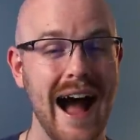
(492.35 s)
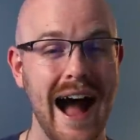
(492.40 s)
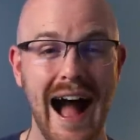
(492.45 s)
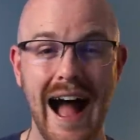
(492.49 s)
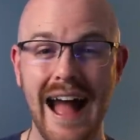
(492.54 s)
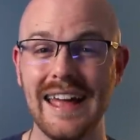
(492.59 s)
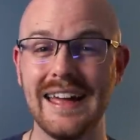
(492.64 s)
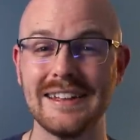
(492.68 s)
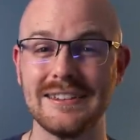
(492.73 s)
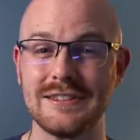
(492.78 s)

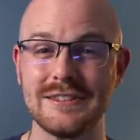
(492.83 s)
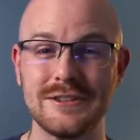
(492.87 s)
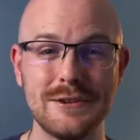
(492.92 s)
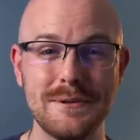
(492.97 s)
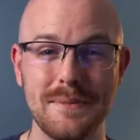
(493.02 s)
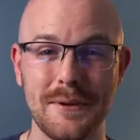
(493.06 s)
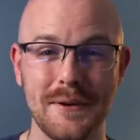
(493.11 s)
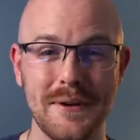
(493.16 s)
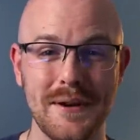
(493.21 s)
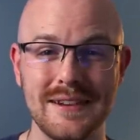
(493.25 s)
I get
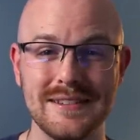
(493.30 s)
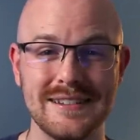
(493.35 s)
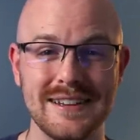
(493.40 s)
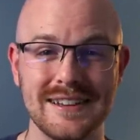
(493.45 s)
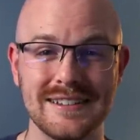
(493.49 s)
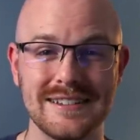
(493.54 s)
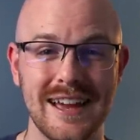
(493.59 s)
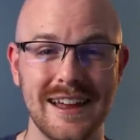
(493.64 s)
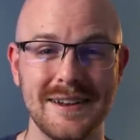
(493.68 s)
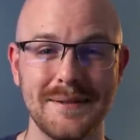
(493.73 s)
super crazy
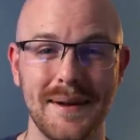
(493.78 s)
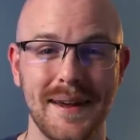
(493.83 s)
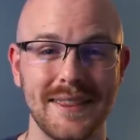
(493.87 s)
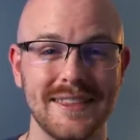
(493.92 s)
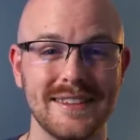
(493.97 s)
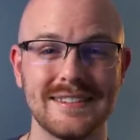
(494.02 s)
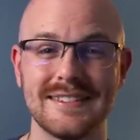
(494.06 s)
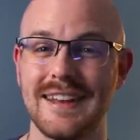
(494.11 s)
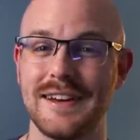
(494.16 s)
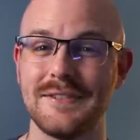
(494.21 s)
excited about
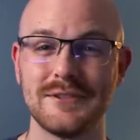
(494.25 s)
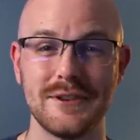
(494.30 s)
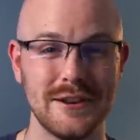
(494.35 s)
this stuff,